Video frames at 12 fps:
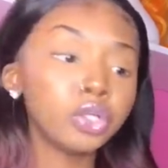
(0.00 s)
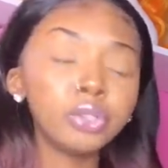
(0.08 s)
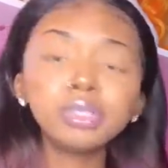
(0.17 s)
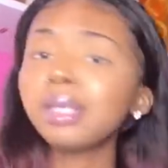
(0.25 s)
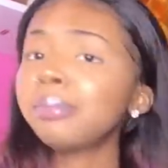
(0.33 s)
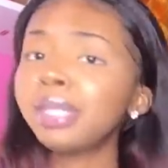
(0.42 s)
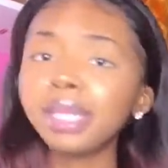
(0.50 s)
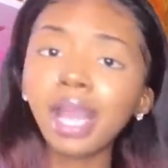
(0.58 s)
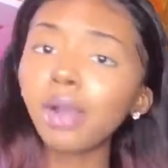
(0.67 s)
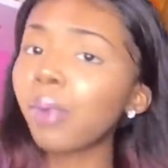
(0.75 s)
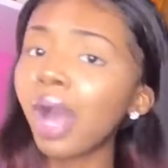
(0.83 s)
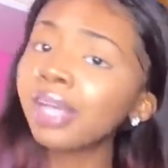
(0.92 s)
Do some
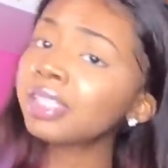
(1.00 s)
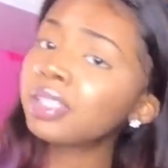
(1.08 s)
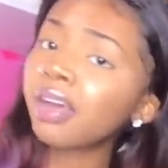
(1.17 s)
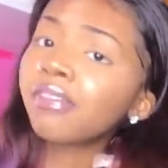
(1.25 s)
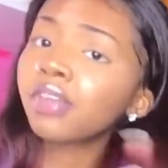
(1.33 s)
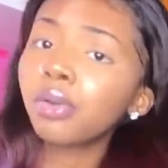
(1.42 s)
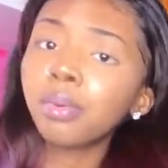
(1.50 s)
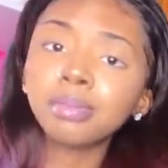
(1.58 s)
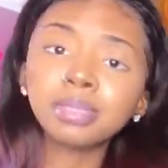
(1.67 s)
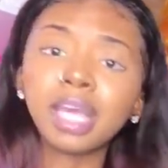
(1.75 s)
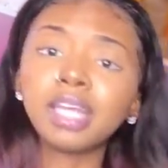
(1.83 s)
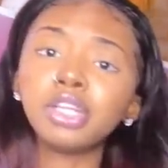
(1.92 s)
DIY stuff on your
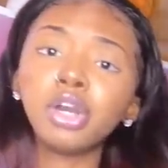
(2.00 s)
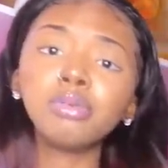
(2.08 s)
website.